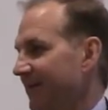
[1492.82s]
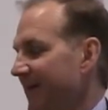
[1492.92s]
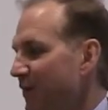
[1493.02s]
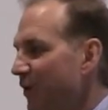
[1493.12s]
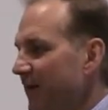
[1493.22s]

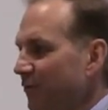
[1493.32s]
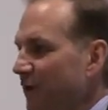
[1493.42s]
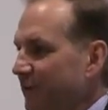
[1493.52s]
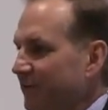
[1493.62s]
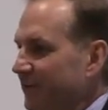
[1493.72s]
They wanted
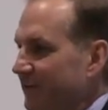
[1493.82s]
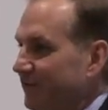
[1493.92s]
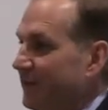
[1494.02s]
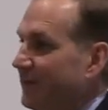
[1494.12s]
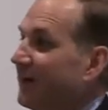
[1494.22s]
what was in it
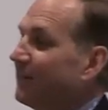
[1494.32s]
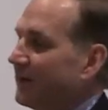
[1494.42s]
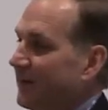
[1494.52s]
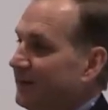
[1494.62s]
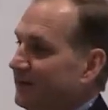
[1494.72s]
for them
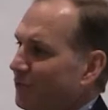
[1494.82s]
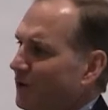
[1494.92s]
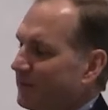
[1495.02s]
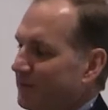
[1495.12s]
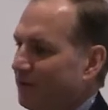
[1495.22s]
and they didn't
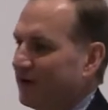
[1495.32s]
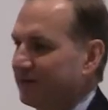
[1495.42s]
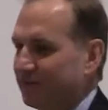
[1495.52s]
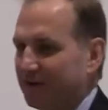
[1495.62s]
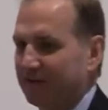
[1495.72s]
want the
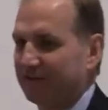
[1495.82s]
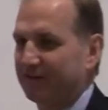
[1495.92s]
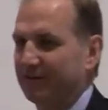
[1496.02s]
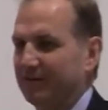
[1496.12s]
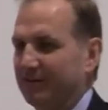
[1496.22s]
process,